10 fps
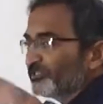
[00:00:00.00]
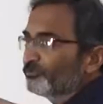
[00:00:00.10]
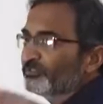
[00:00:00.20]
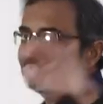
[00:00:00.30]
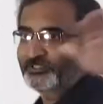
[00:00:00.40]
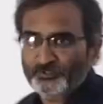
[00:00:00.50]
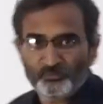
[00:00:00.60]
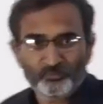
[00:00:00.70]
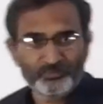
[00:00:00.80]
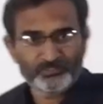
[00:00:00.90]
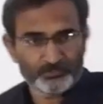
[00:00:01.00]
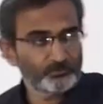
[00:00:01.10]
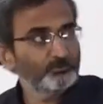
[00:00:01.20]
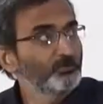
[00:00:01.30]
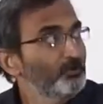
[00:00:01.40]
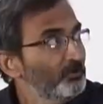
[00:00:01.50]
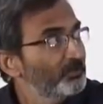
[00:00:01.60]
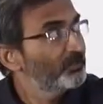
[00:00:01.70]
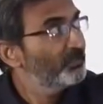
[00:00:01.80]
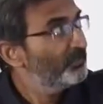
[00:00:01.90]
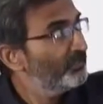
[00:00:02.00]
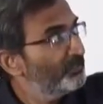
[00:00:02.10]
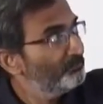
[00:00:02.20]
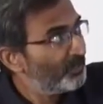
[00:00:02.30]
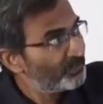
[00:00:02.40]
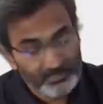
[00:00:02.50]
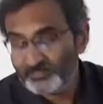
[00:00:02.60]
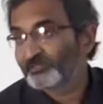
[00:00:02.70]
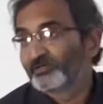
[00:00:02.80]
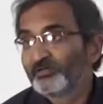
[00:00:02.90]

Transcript: just using these two moments to clearly demarcate,